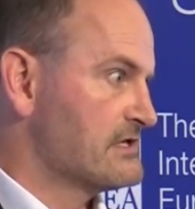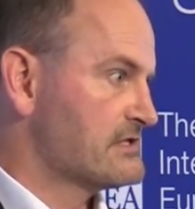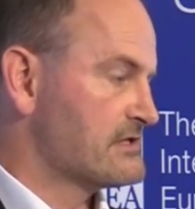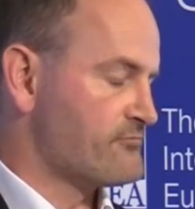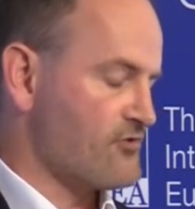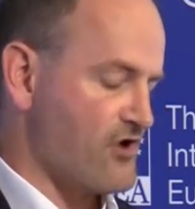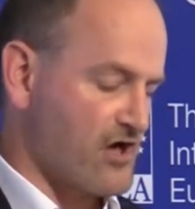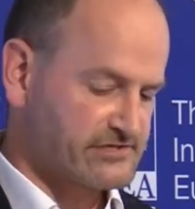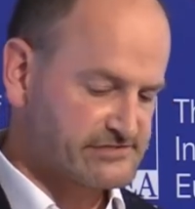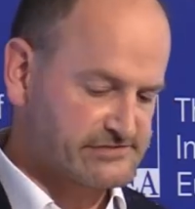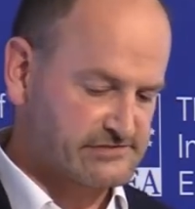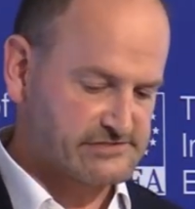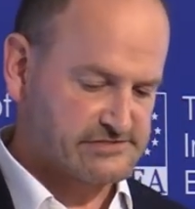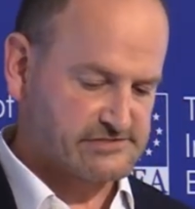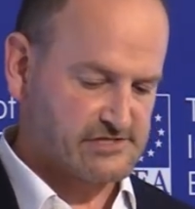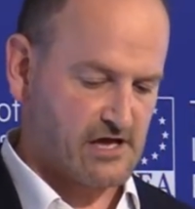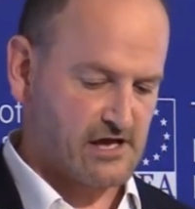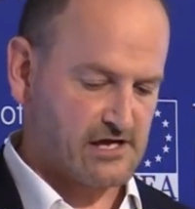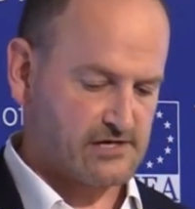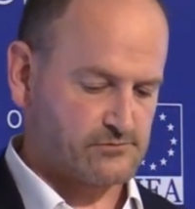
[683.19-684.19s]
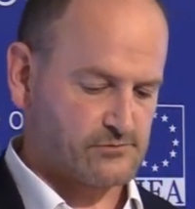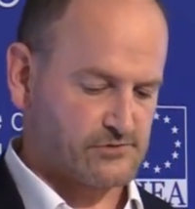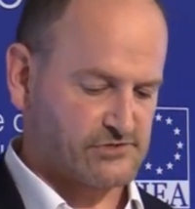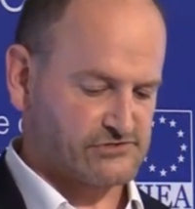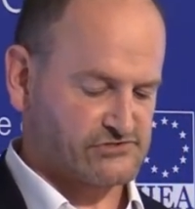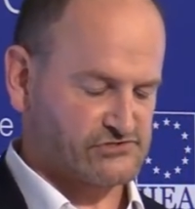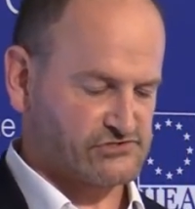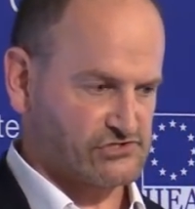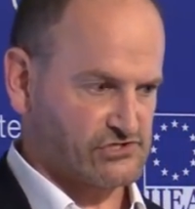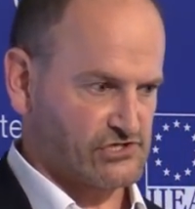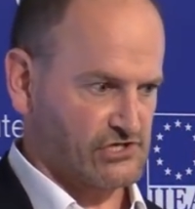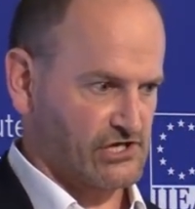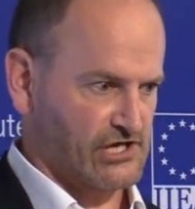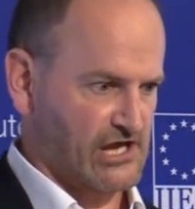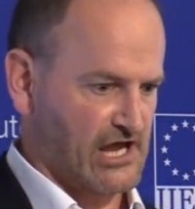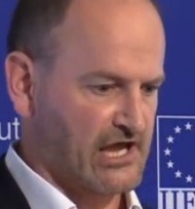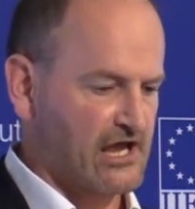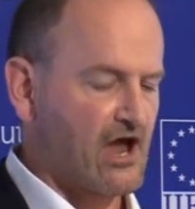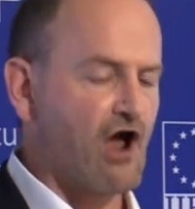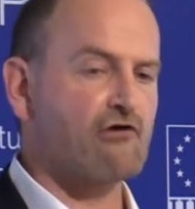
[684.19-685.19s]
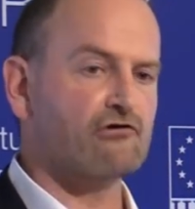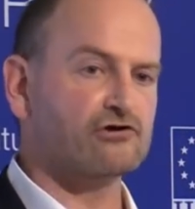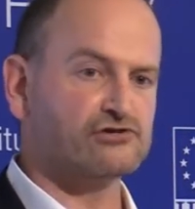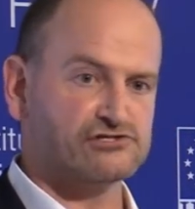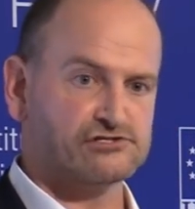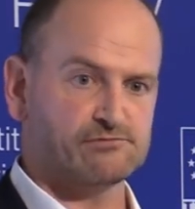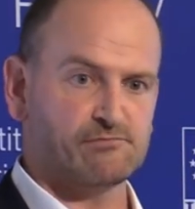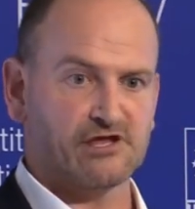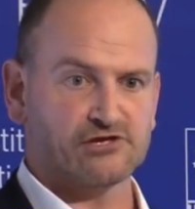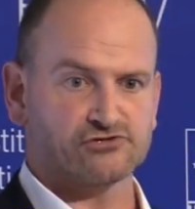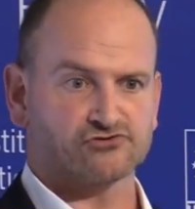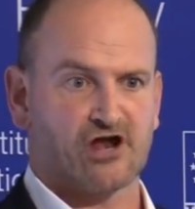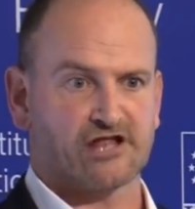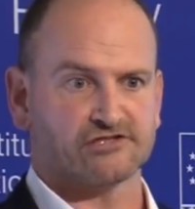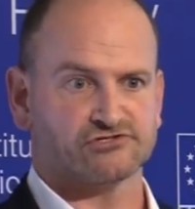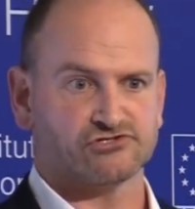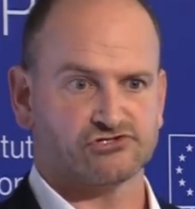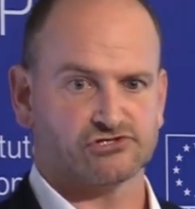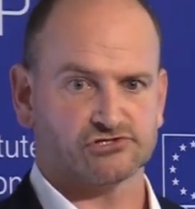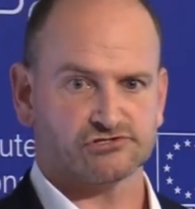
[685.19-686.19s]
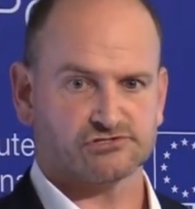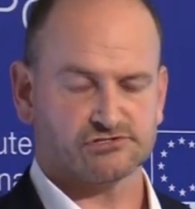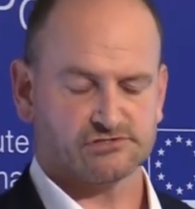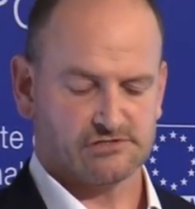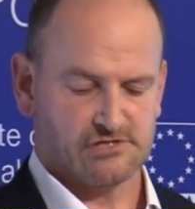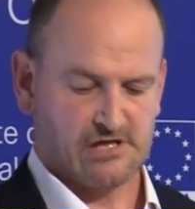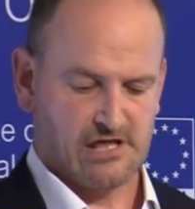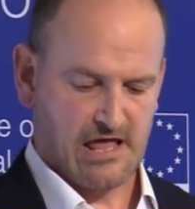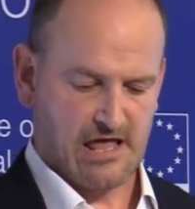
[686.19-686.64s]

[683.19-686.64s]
the Brussels side was encouraged to be intransigent